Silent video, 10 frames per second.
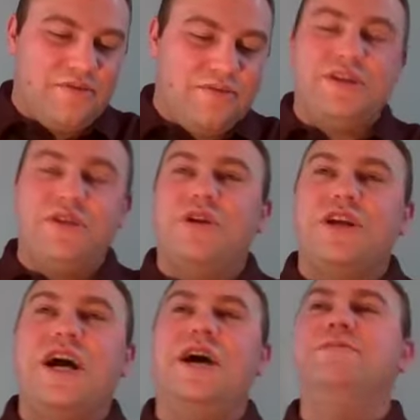But see, when it
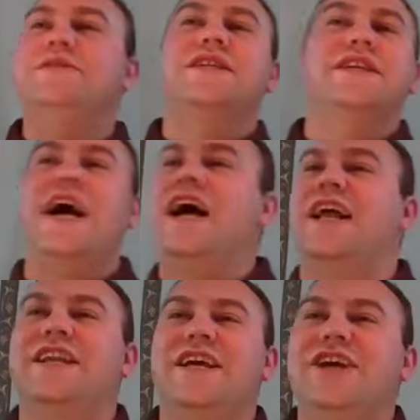comes to God,
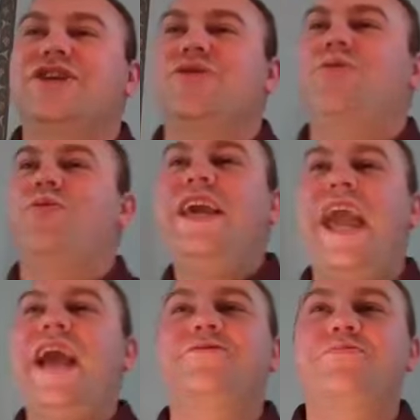we
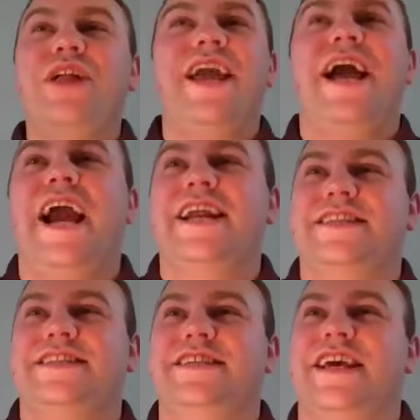can't play hide
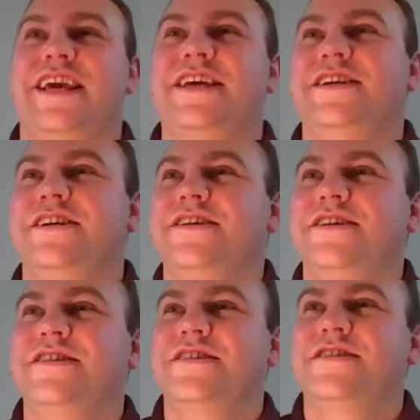and seek.
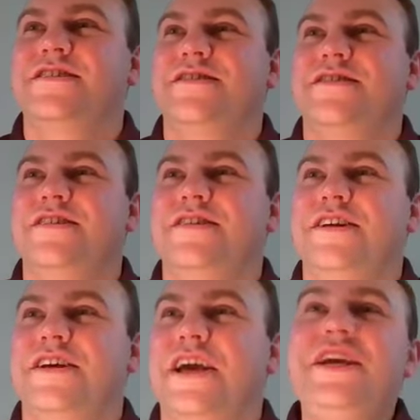
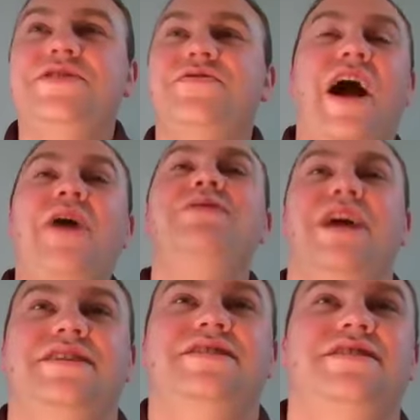He's found
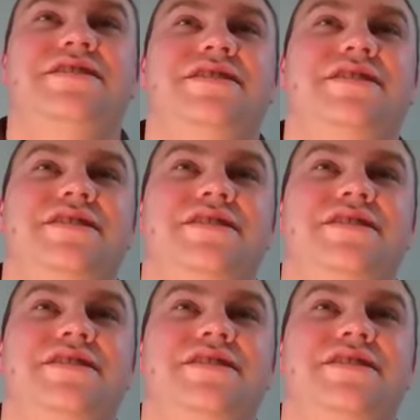us.